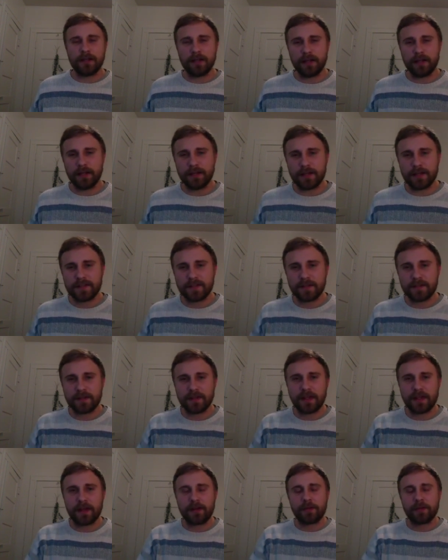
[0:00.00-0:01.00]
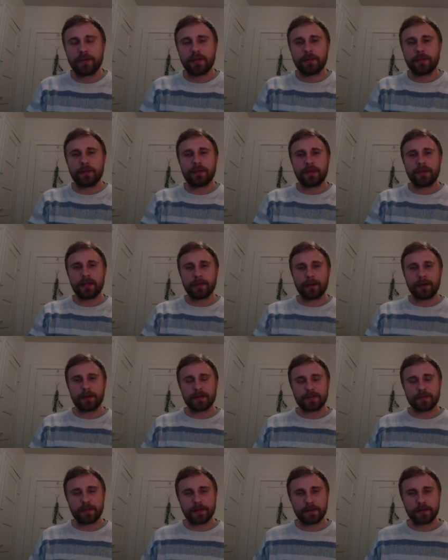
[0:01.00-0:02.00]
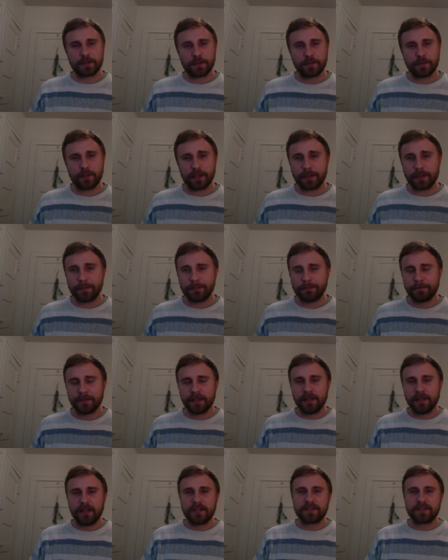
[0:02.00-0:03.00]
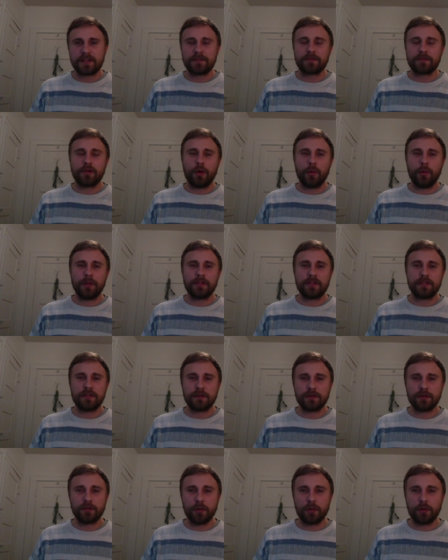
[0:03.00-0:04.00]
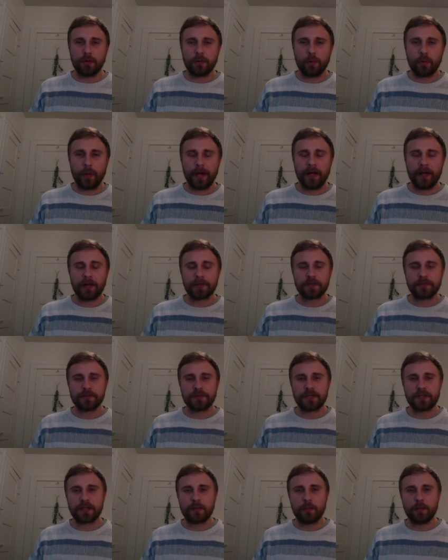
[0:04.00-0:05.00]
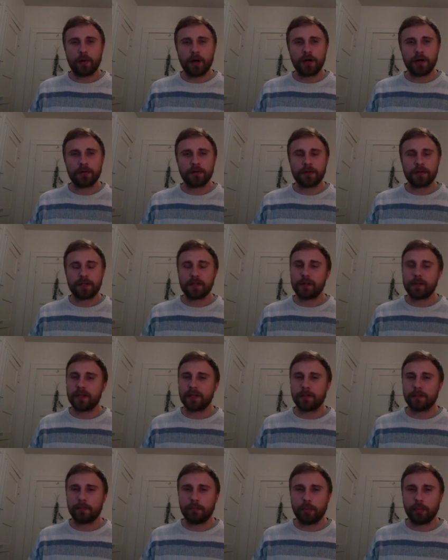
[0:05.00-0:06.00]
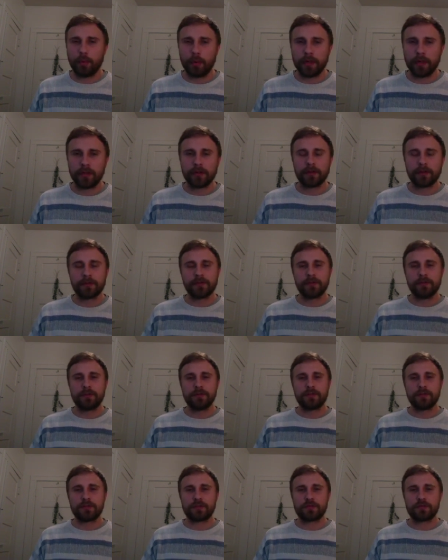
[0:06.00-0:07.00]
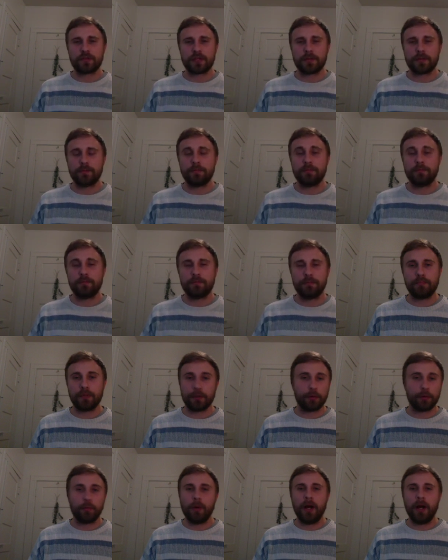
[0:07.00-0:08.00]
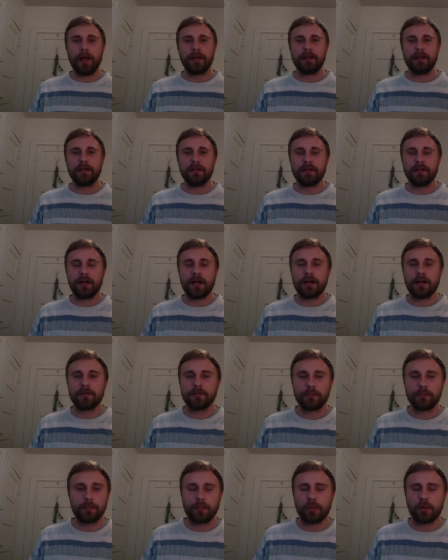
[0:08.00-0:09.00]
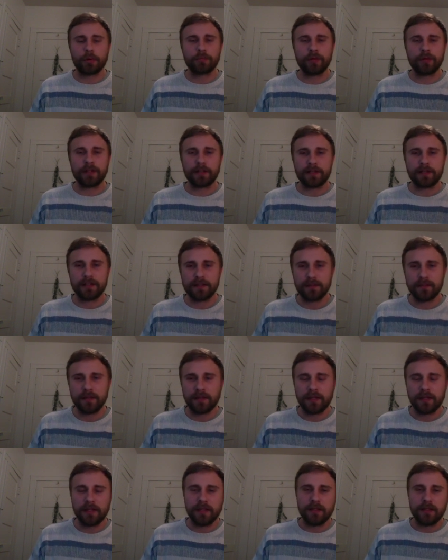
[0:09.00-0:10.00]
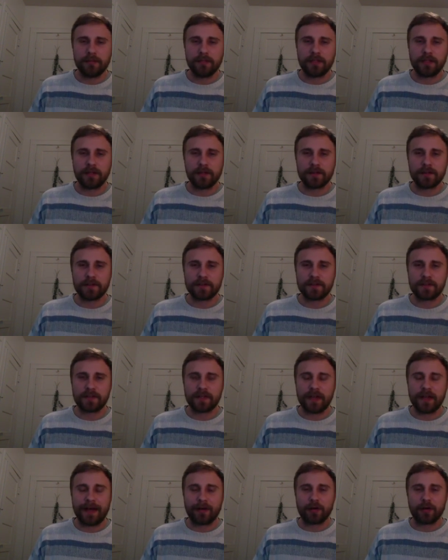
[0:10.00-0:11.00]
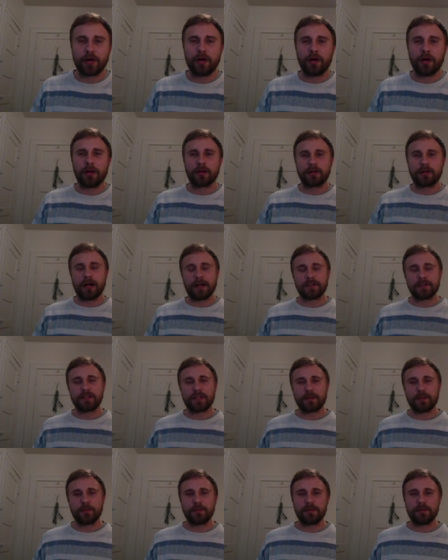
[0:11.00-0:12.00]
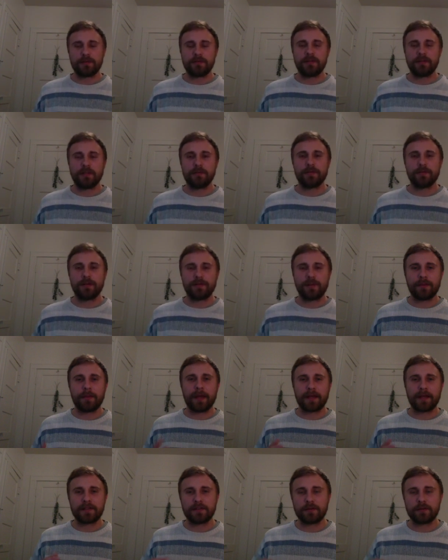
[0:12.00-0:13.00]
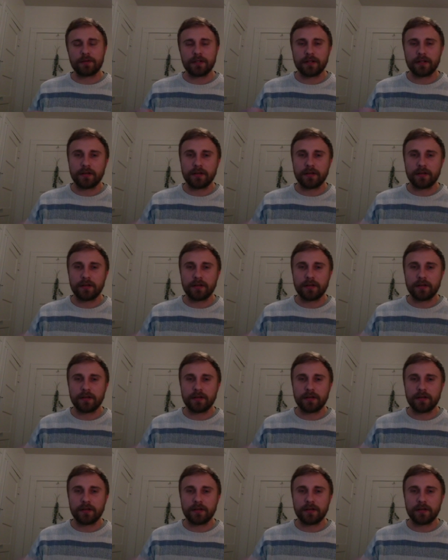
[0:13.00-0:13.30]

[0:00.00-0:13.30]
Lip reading: And that's something that I don't think we think about as much. But instead of going to your local well and drinking water that you had to boil, you could just drink beer or wine more readily because the alcohol content would get rid of the bacteria.